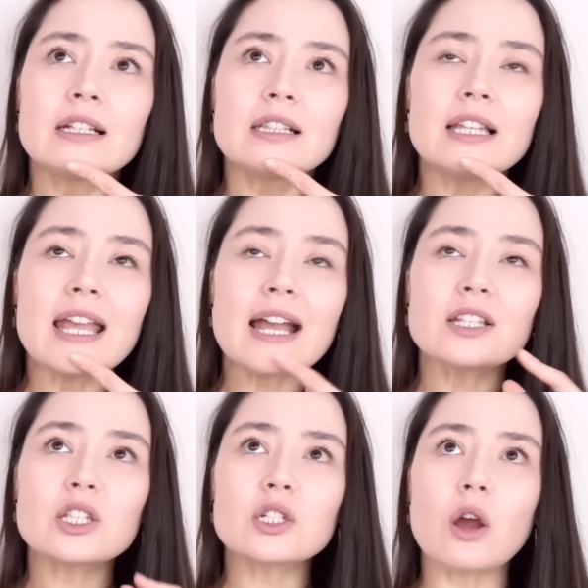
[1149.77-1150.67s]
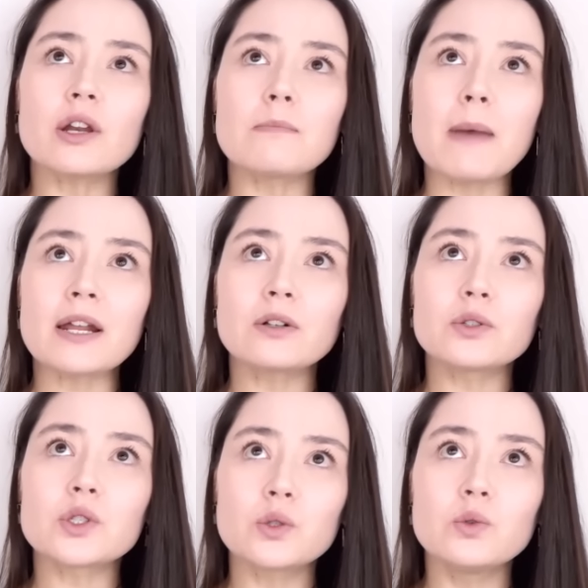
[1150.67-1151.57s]
Leanne started medical
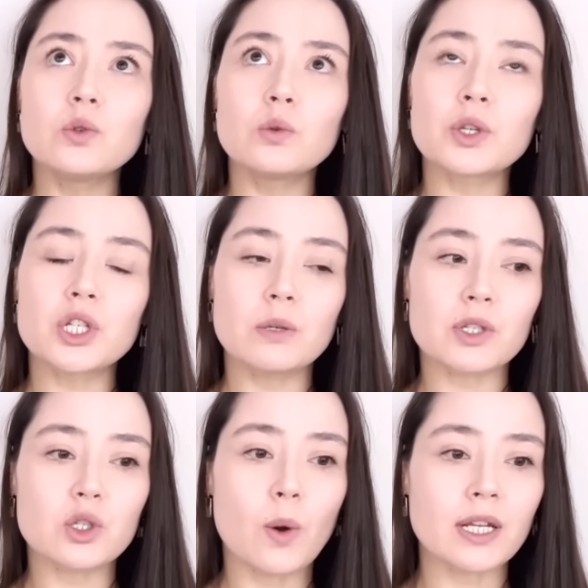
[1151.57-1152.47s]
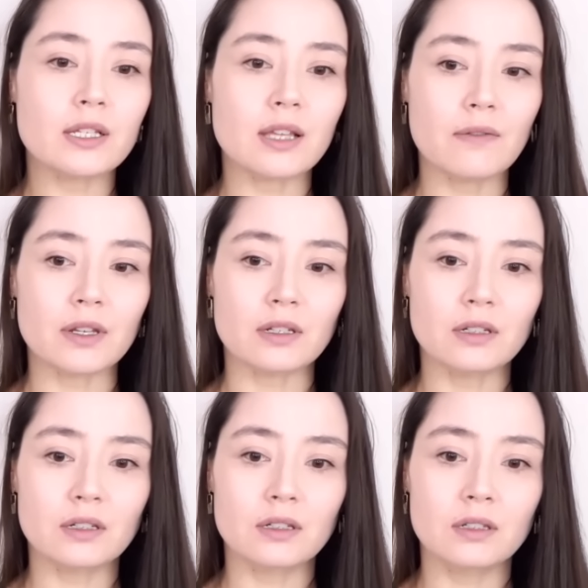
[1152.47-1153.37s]
school when she was 27.
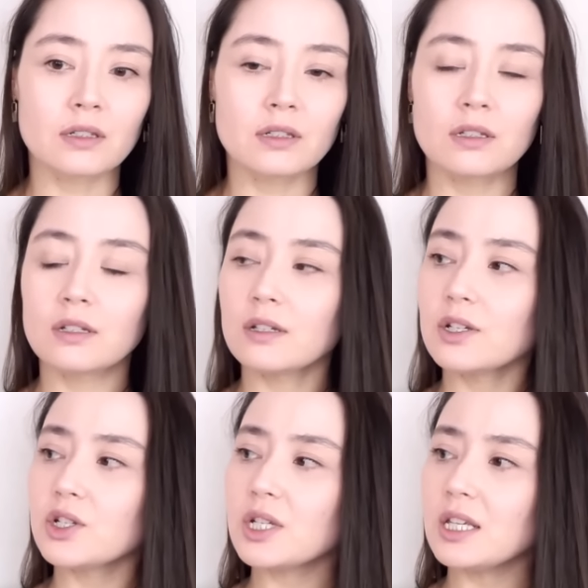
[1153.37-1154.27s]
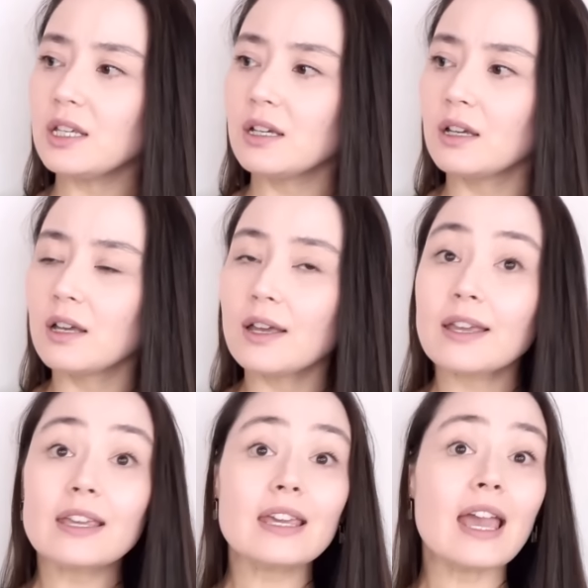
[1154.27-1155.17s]
She
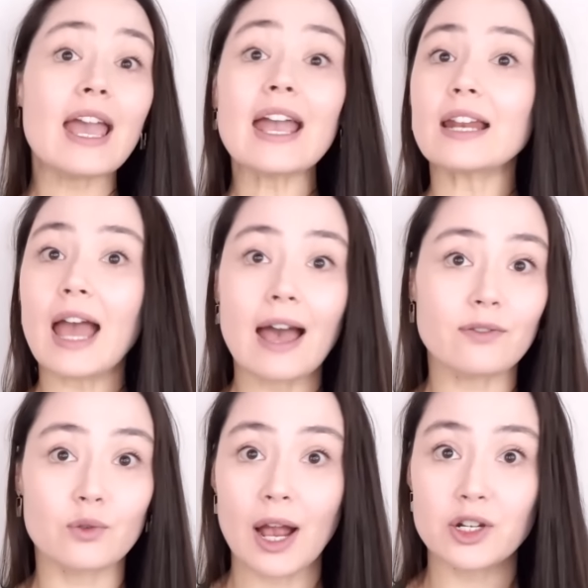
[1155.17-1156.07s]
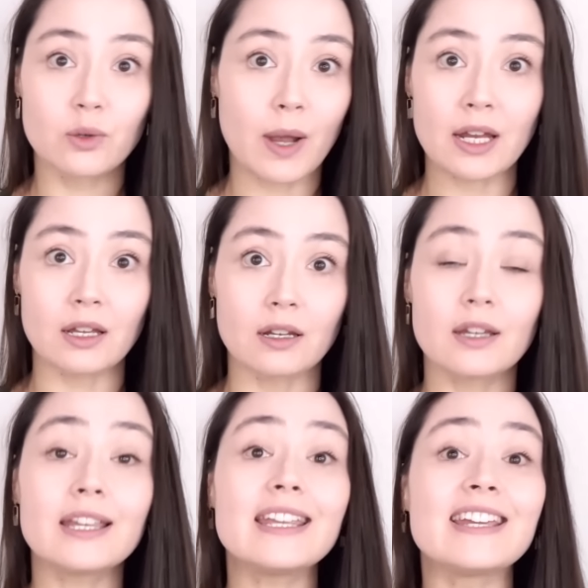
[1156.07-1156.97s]
can't have graduated
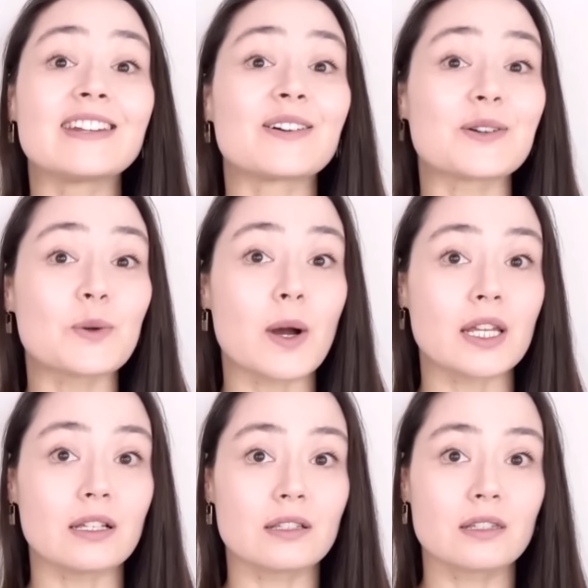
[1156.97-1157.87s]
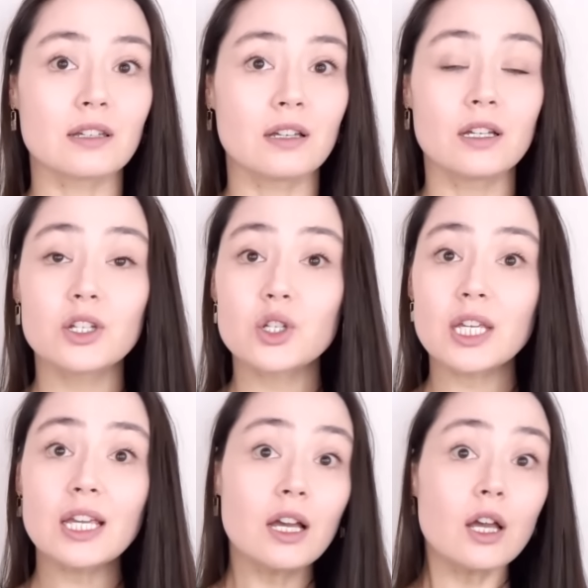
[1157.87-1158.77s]
in her 20s.
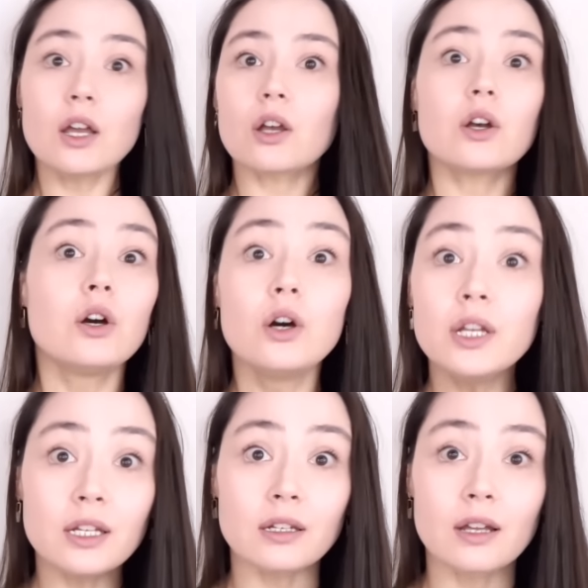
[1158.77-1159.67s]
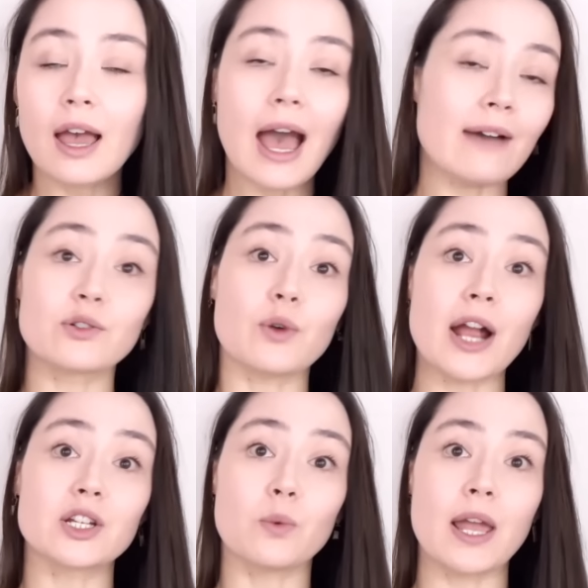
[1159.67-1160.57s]
She couldn't have
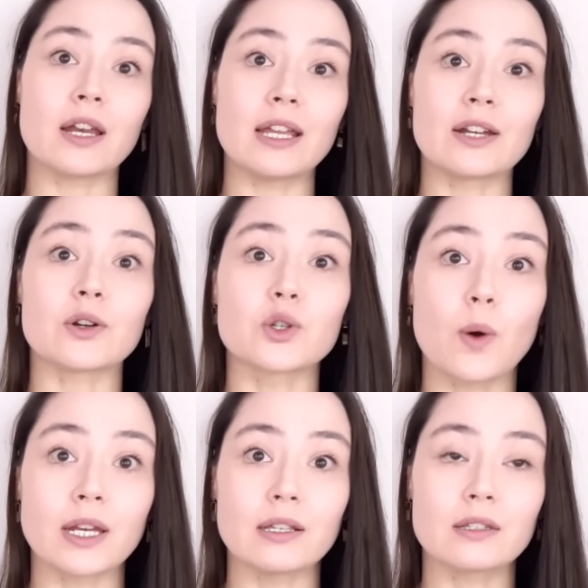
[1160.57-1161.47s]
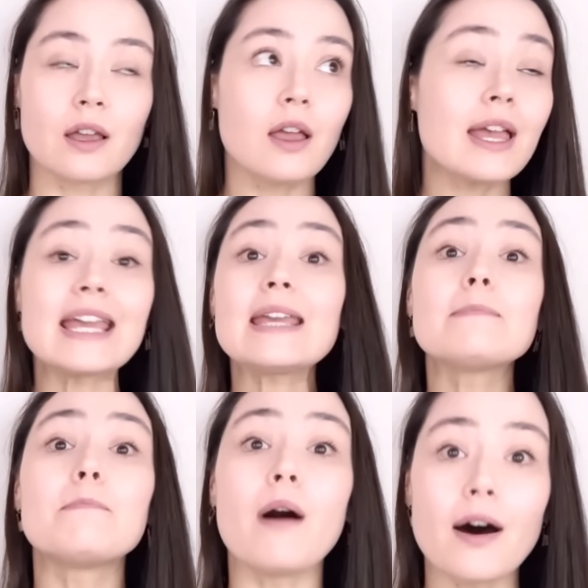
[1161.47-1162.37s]
graduated in her 20s.
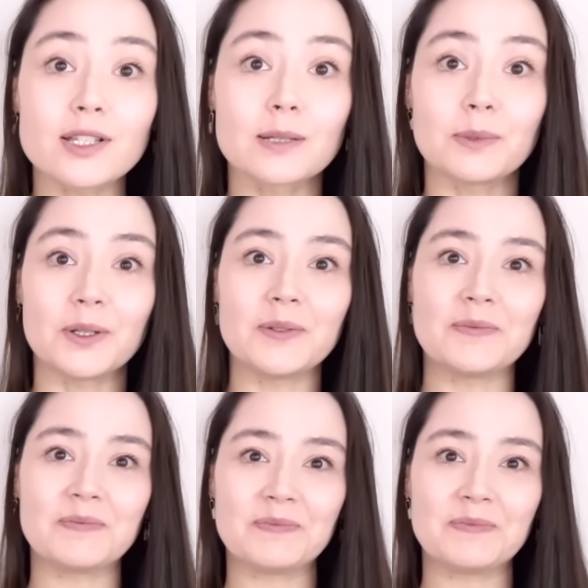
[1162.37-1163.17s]
Impossible.